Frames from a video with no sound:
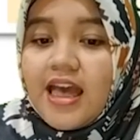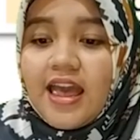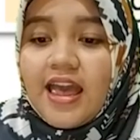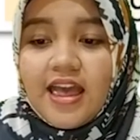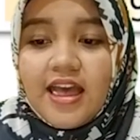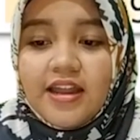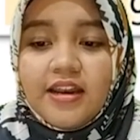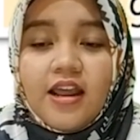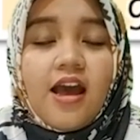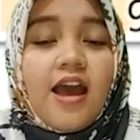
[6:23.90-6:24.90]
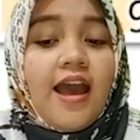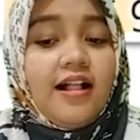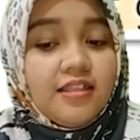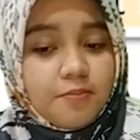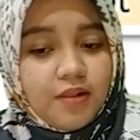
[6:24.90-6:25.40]
And
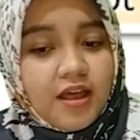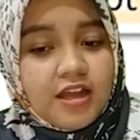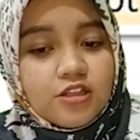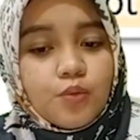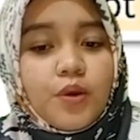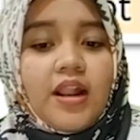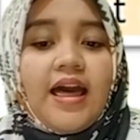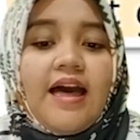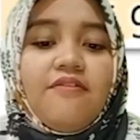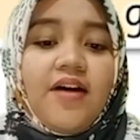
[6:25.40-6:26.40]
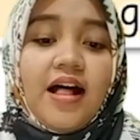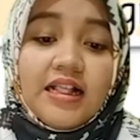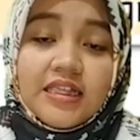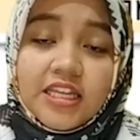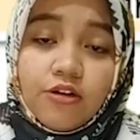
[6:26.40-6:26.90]
healthy plants will have
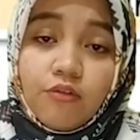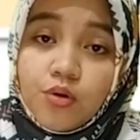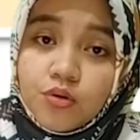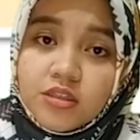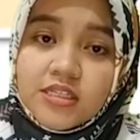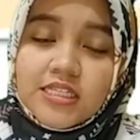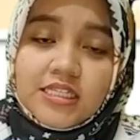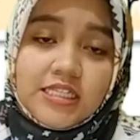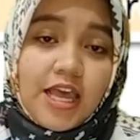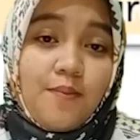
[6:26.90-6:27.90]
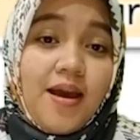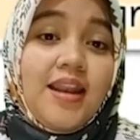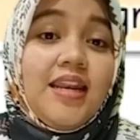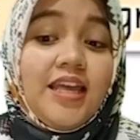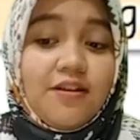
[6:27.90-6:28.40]
healthy roots, stem,
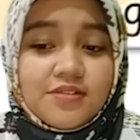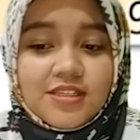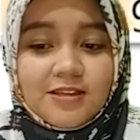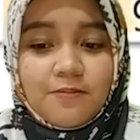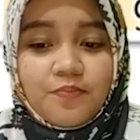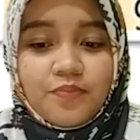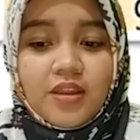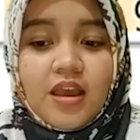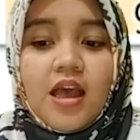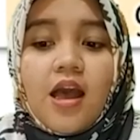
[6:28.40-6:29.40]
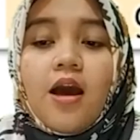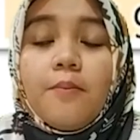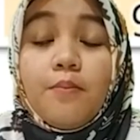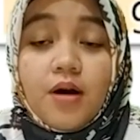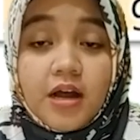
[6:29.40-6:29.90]
and leaves.
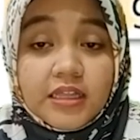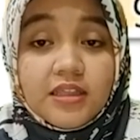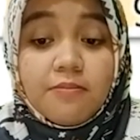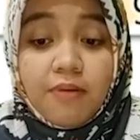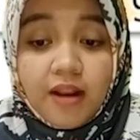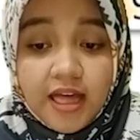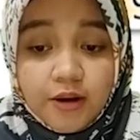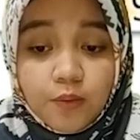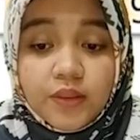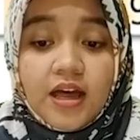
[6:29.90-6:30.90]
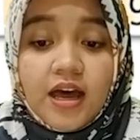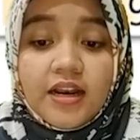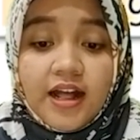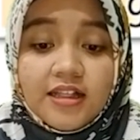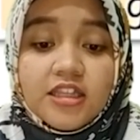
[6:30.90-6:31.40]
But the plant with
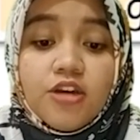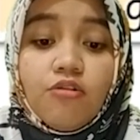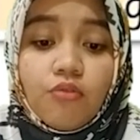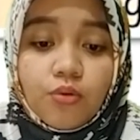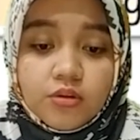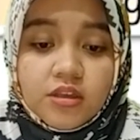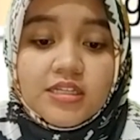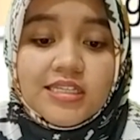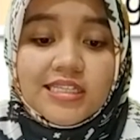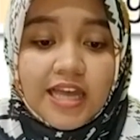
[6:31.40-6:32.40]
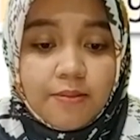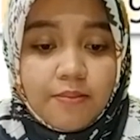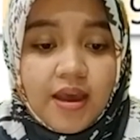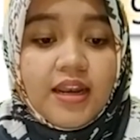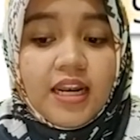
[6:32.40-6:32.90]
unhealthy root, stem,
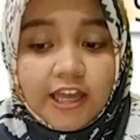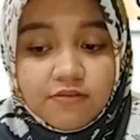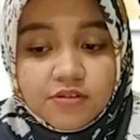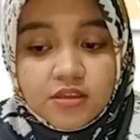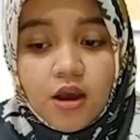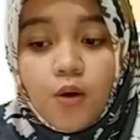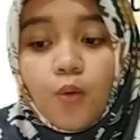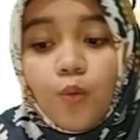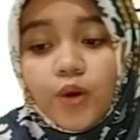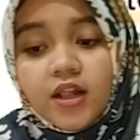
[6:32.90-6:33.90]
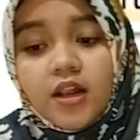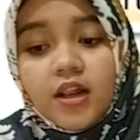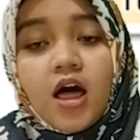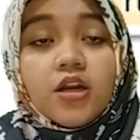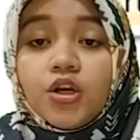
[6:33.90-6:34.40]
and leaves will
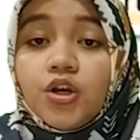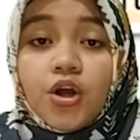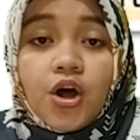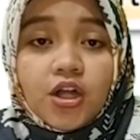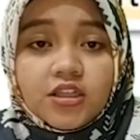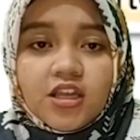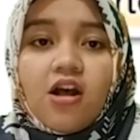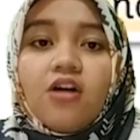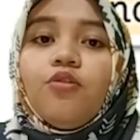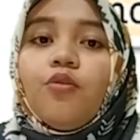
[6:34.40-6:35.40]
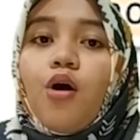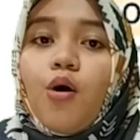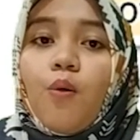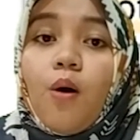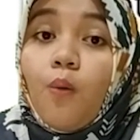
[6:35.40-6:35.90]
not
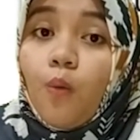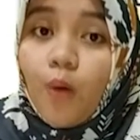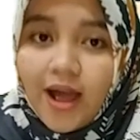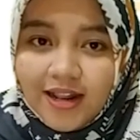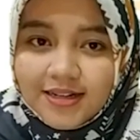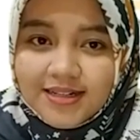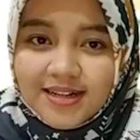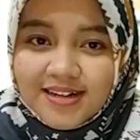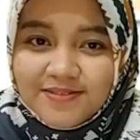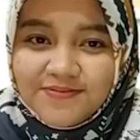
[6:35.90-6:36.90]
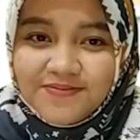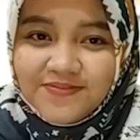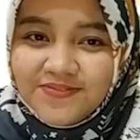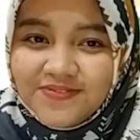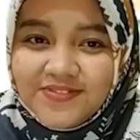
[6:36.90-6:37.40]
grow well.
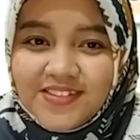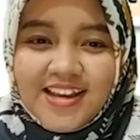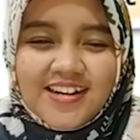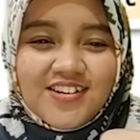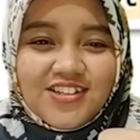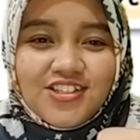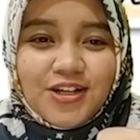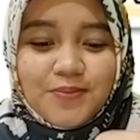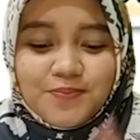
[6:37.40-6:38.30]
Good job.